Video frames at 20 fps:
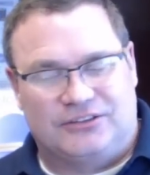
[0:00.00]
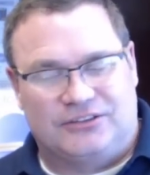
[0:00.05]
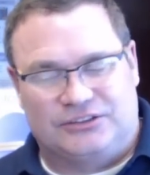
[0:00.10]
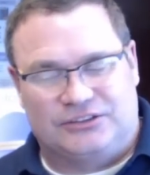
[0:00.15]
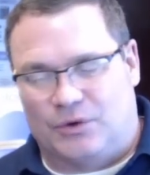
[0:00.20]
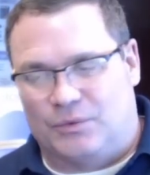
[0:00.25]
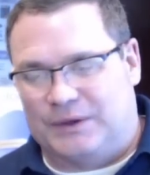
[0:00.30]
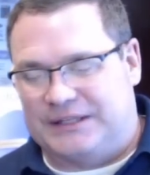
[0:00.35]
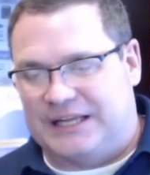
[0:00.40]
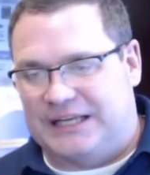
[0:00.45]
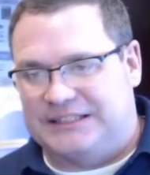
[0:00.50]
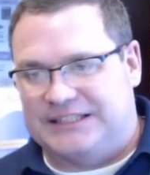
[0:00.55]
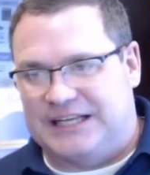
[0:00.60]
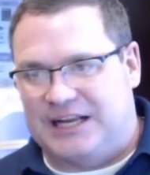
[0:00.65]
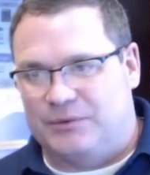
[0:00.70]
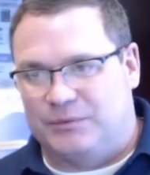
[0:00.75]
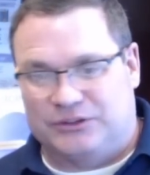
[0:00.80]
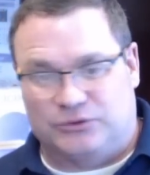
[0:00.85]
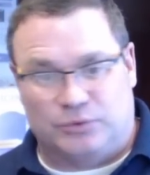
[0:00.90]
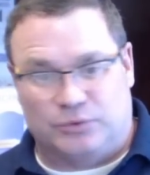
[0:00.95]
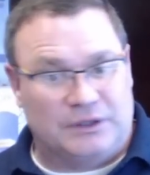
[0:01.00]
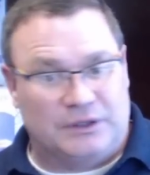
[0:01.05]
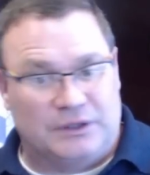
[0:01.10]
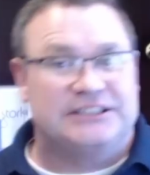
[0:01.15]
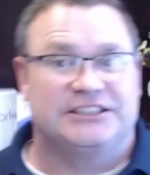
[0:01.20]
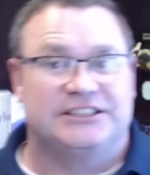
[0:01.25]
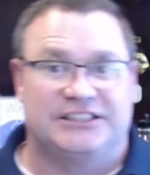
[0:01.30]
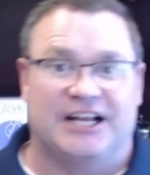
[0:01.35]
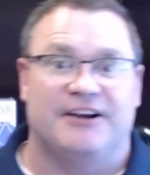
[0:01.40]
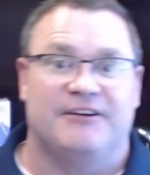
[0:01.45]
So what they said was, well,
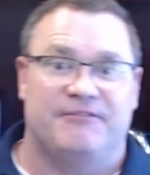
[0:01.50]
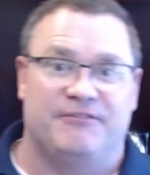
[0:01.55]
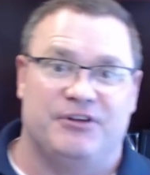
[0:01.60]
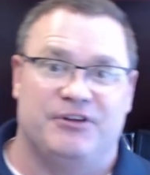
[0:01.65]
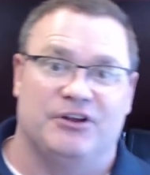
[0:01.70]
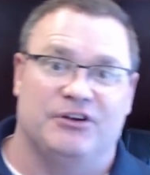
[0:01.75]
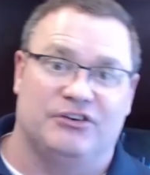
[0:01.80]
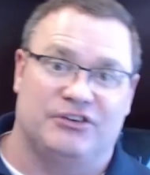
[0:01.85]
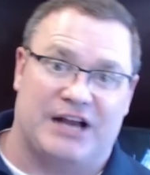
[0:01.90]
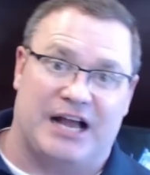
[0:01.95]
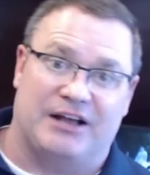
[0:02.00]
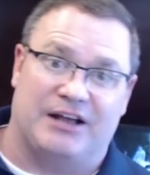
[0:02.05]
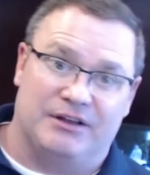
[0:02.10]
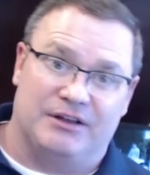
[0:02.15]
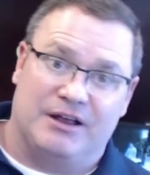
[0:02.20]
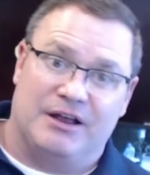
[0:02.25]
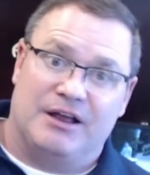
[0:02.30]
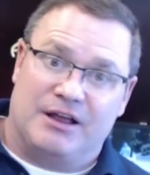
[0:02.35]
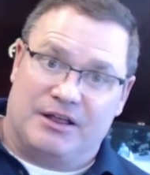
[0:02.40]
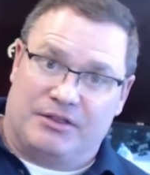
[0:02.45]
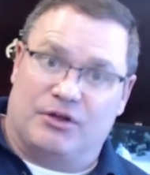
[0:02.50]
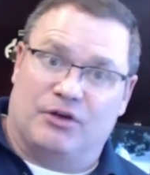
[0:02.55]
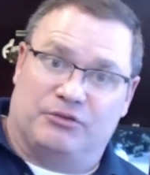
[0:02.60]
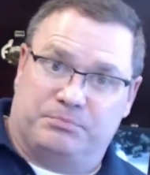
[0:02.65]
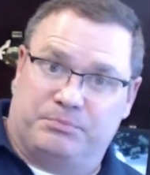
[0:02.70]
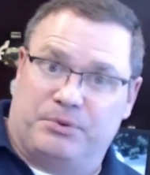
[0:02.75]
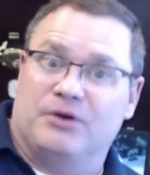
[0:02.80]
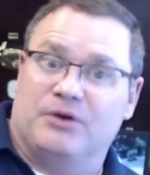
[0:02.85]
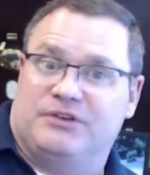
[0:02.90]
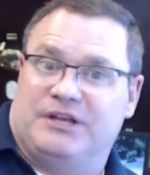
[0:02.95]
let's centrifuge out
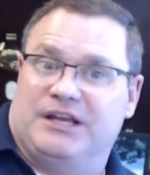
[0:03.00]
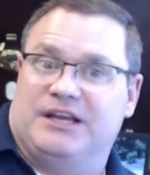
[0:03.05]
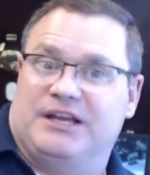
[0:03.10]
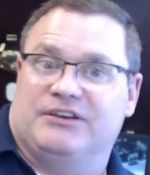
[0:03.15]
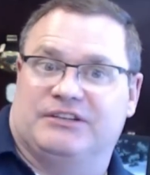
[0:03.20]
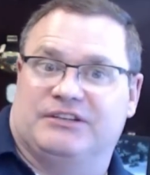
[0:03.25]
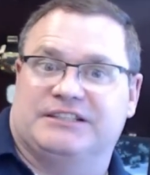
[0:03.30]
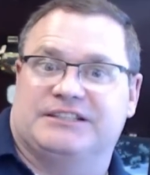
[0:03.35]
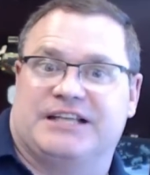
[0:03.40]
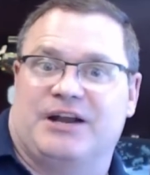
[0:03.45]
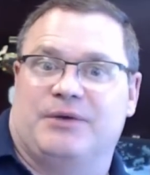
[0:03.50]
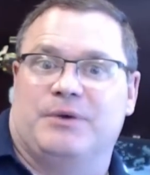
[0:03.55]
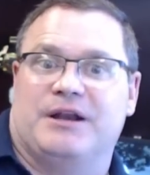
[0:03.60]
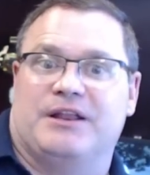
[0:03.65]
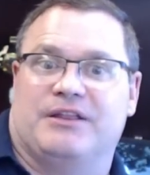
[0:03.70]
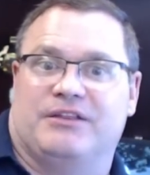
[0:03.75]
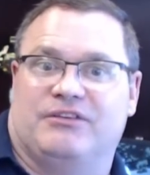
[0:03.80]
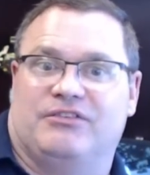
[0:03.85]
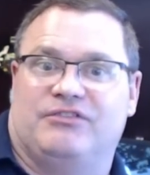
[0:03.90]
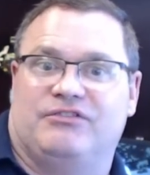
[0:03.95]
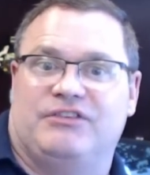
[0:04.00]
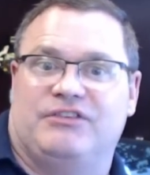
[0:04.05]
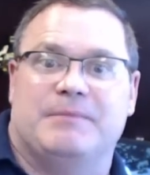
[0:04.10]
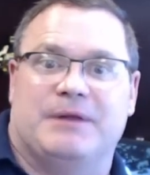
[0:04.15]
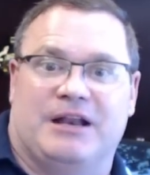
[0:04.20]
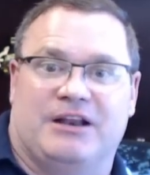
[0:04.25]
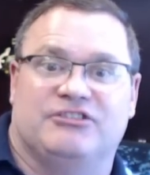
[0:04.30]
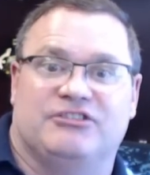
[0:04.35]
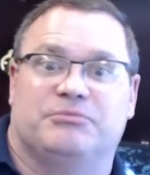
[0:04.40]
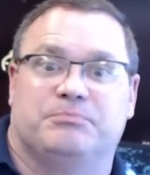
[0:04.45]
those proteins, let's get rid of the
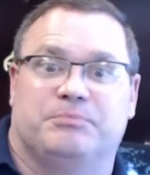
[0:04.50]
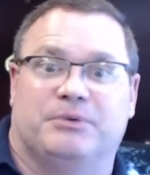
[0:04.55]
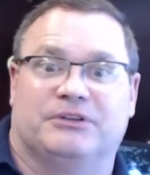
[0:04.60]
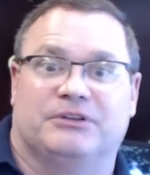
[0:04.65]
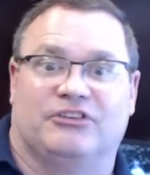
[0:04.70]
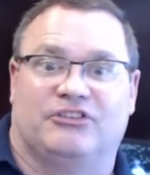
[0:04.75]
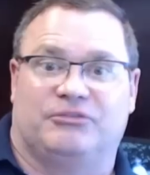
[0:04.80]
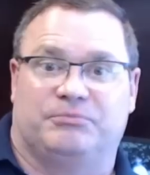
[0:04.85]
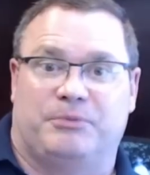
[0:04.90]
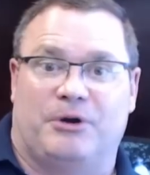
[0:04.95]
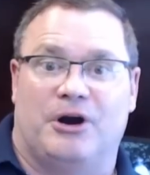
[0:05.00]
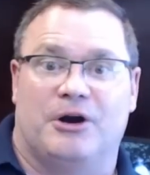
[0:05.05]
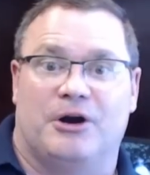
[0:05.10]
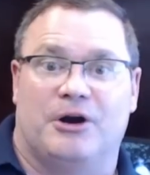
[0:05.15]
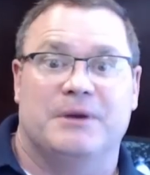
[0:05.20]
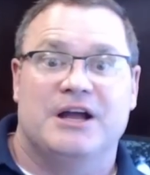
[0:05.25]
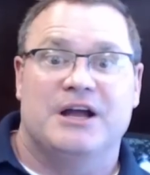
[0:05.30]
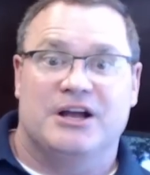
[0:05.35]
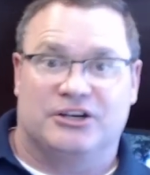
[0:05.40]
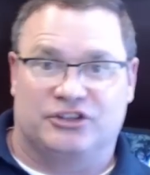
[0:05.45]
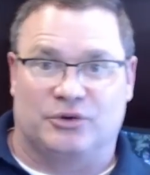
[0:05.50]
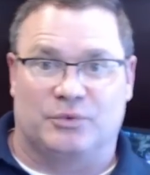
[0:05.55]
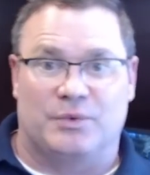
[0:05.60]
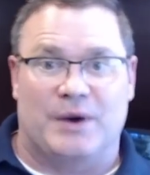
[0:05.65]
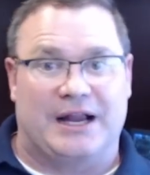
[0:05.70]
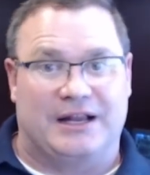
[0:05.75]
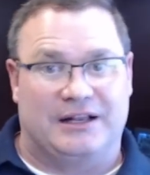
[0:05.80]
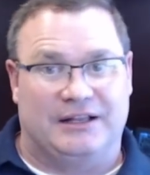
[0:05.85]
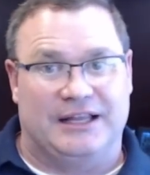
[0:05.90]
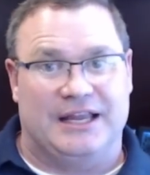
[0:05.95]
semen and just put the sperm
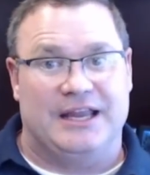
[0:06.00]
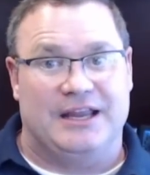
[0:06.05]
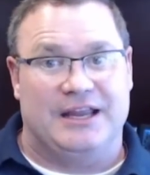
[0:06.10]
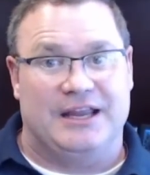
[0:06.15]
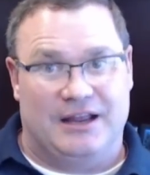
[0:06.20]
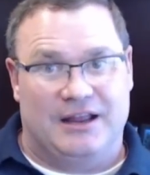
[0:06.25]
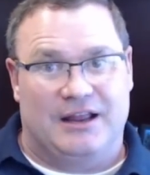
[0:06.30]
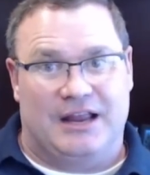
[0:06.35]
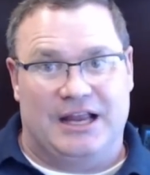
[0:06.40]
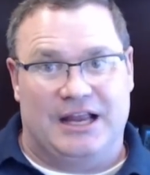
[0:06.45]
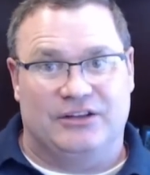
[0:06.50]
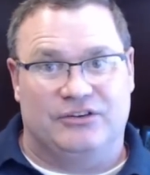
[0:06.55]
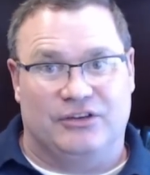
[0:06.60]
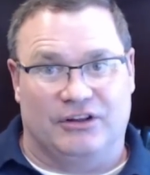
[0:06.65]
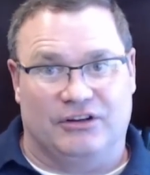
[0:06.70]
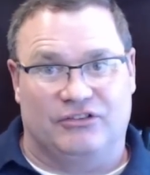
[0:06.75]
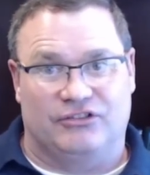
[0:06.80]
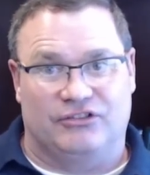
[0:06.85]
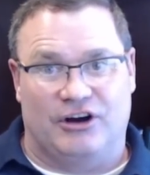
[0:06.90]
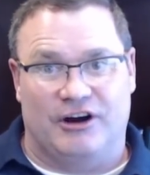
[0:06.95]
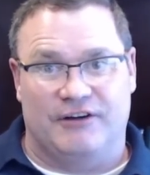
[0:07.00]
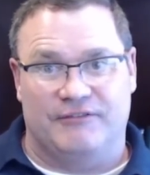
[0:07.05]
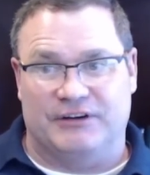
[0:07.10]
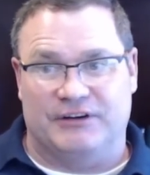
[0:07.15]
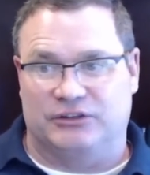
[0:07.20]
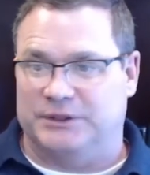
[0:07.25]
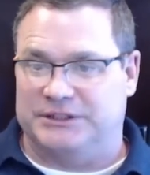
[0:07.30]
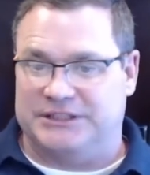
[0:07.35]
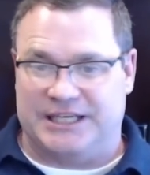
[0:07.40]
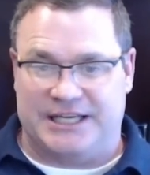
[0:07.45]
directly into the
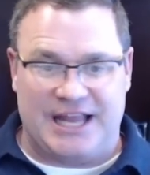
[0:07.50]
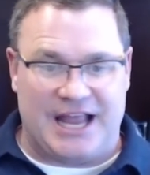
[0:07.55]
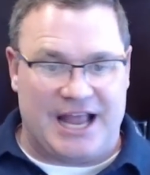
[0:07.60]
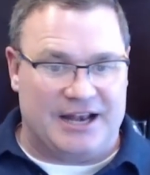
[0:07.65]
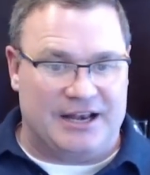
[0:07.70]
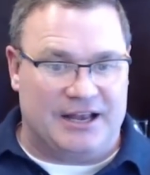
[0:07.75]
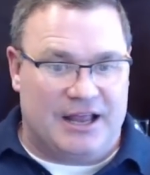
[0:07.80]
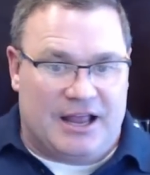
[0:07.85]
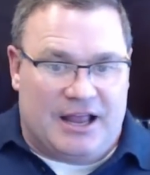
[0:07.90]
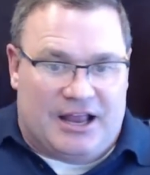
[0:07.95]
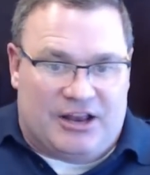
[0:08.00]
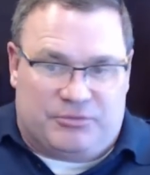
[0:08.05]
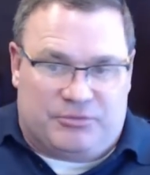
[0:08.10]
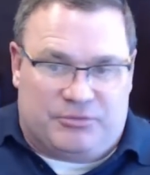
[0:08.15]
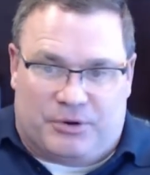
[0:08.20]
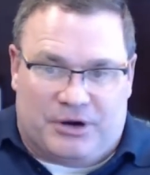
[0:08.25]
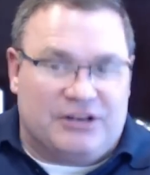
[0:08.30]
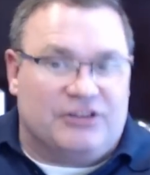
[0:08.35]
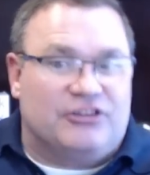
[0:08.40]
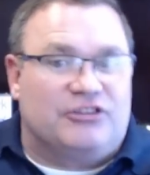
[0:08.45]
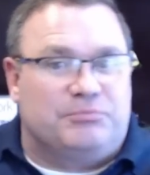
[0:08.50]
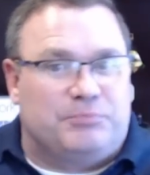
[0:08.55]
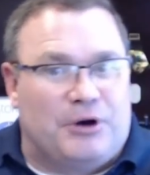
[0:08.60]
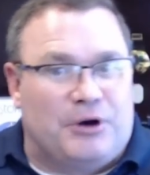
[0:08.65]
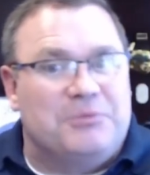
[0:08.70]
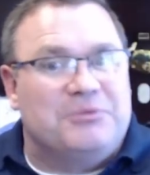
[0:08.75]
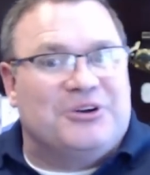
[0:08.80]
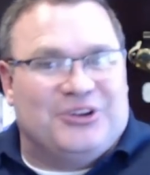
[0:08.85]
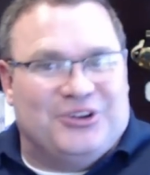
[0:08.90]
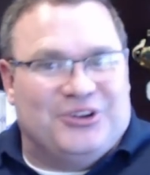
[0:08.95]
cervix, which, again, is putting the
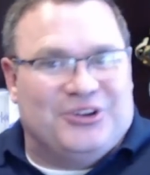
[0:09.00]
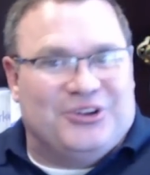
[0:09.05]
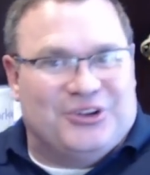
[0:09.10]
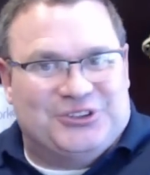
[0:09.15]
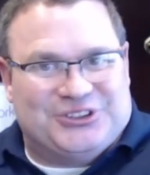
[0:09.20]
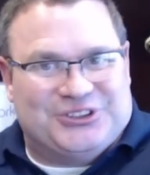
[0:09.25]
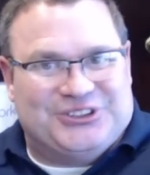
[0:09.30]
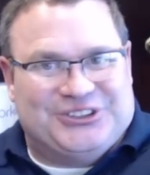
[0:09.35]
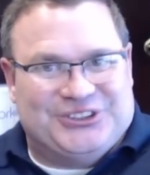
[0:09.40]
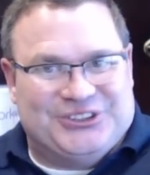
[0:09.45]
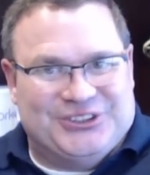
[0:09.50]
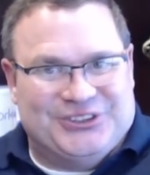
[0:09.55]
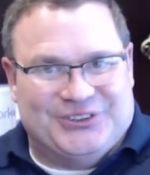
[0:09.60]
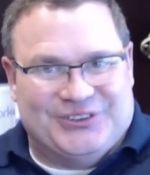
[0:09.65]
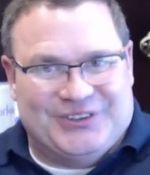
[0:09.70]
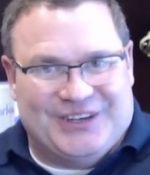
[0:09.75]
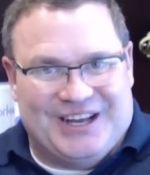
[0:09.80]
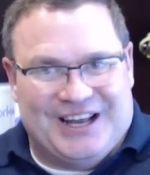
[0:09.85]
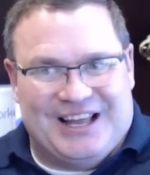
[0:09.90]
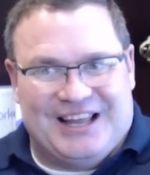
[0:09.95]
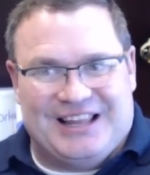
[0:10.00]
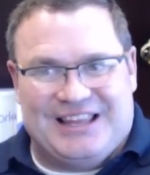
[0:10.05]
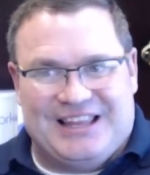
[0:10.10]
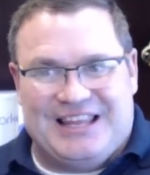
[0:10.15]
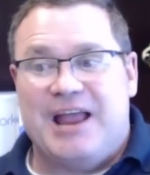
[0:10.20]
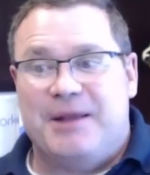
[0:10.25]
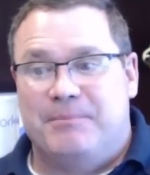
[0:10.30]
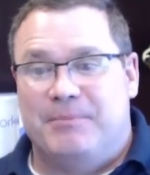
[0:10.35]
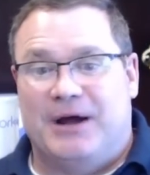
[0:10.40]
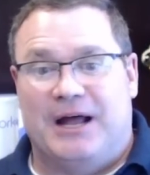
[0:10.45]
sperm closer to the egg.